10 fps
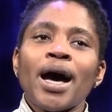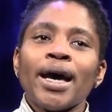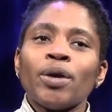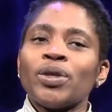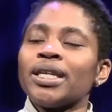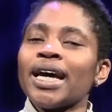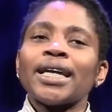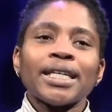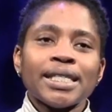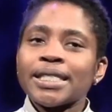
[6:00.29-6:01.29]
by with
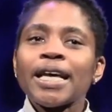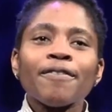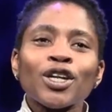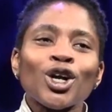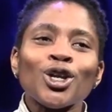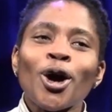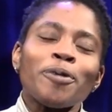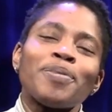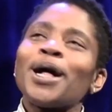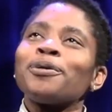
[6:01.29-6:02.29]
nightly 7
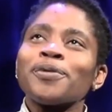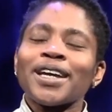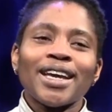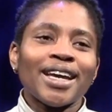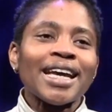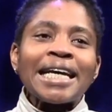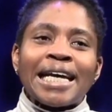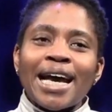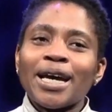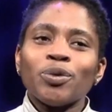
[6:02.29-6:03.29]
o'clock bell ringing
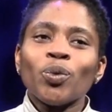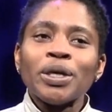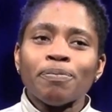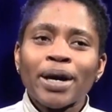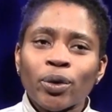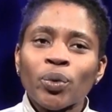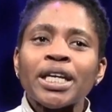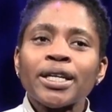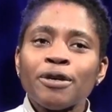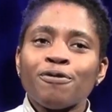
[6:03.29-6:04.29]
and my
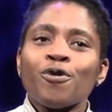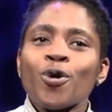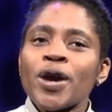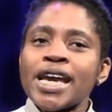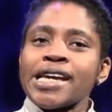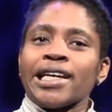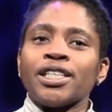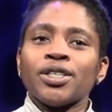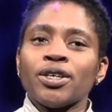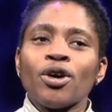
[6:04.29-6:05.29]
weekly foray
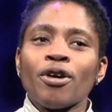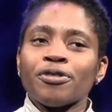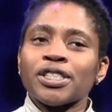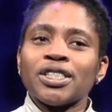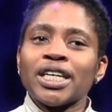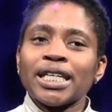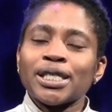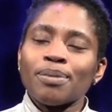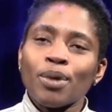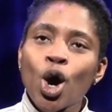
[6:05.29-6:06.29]
into the office to
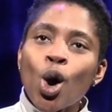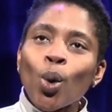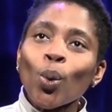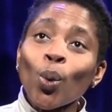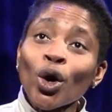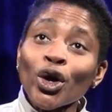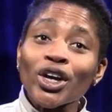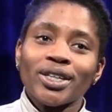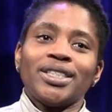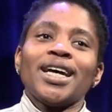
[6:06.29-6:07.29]
get some
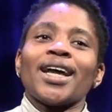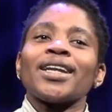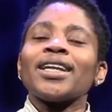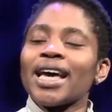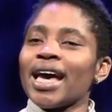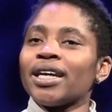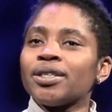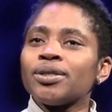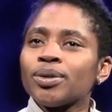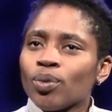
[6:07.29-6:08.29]
work done
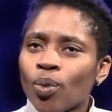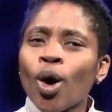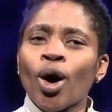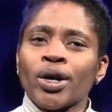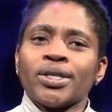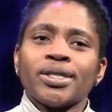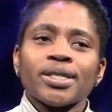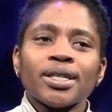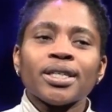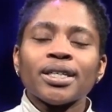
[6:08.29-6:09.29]
and
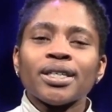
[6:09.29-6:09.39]
walks.